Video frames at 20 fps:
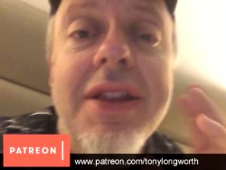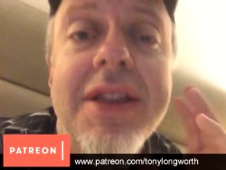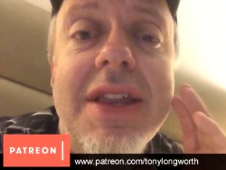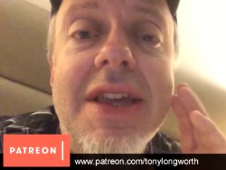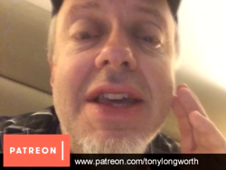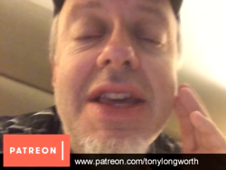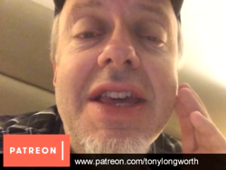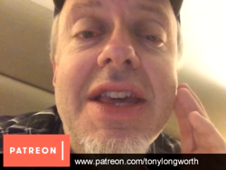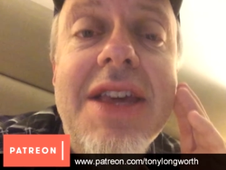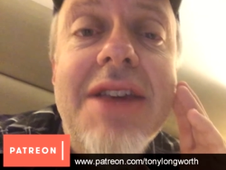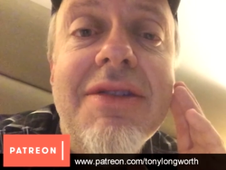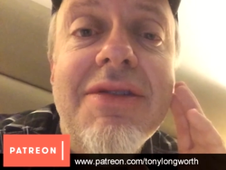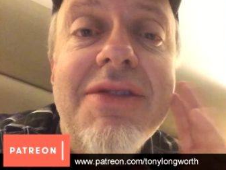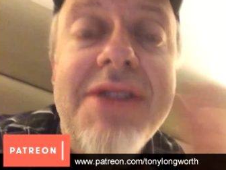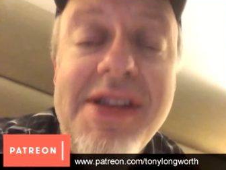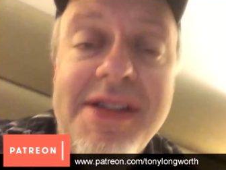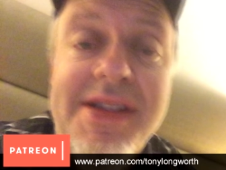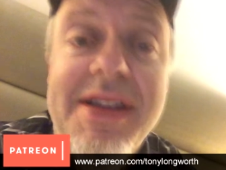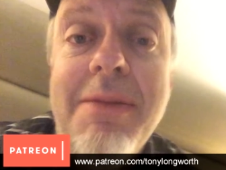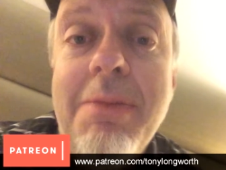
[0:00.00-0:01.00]
the
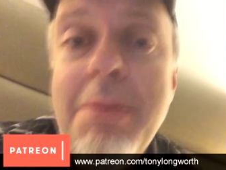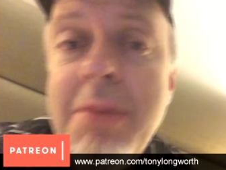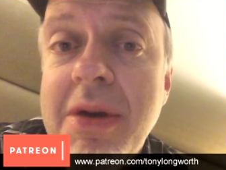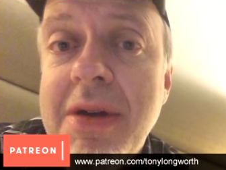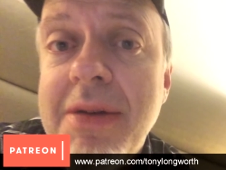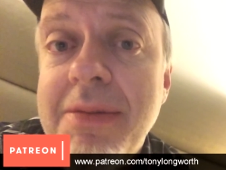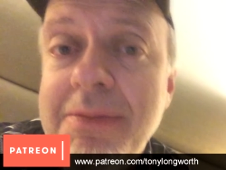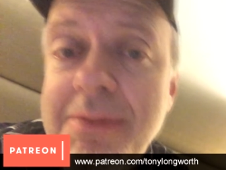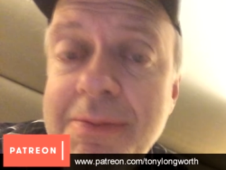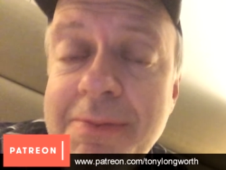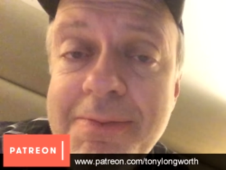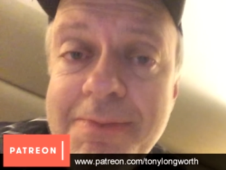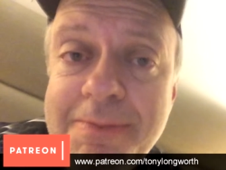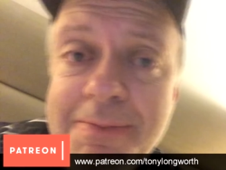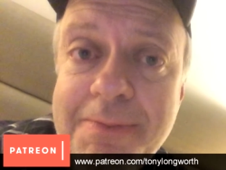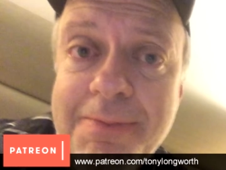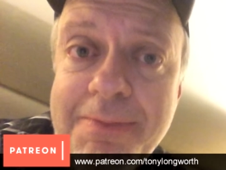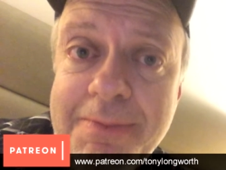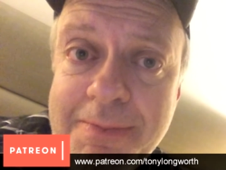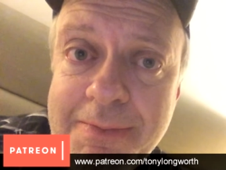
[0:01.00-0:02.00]
December
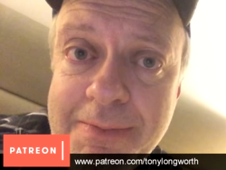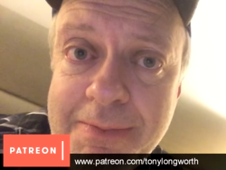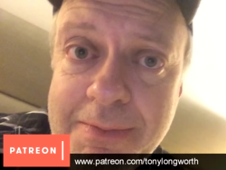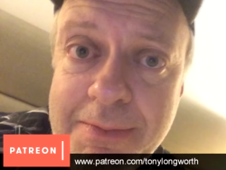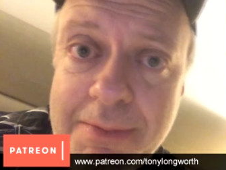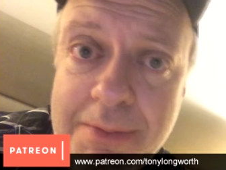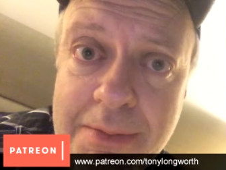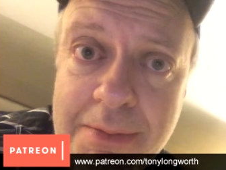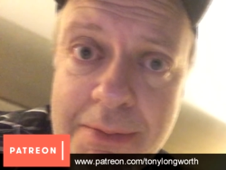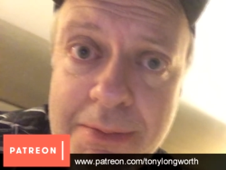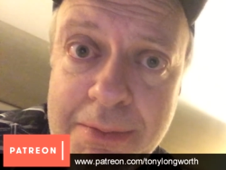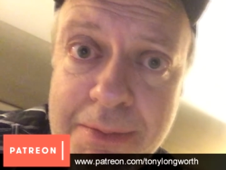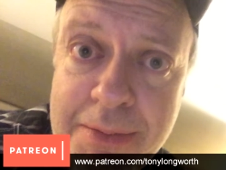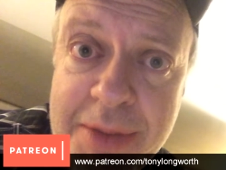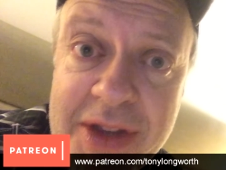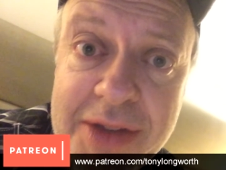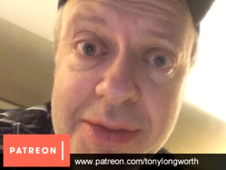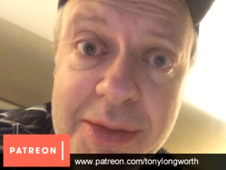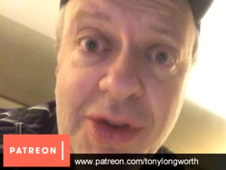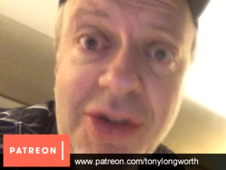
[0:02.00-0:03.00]

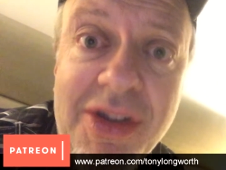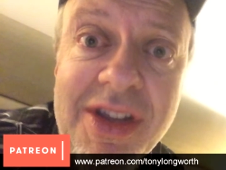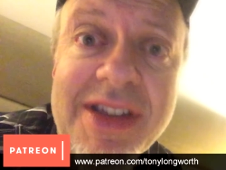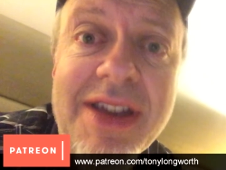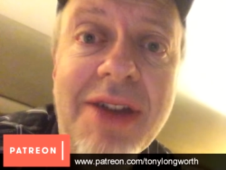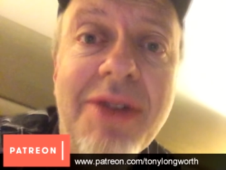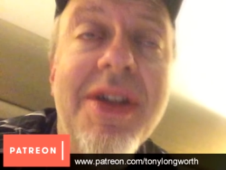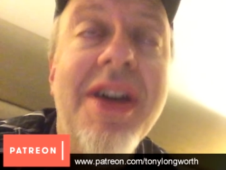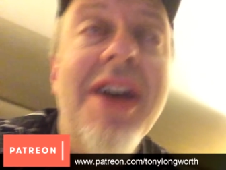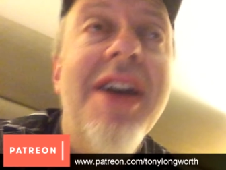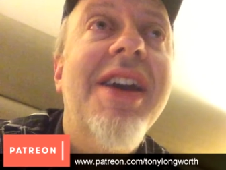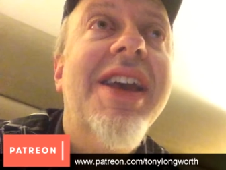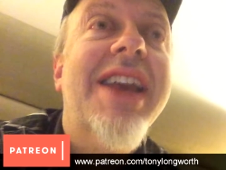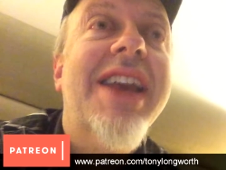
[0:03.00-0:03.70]
piece of music's out there,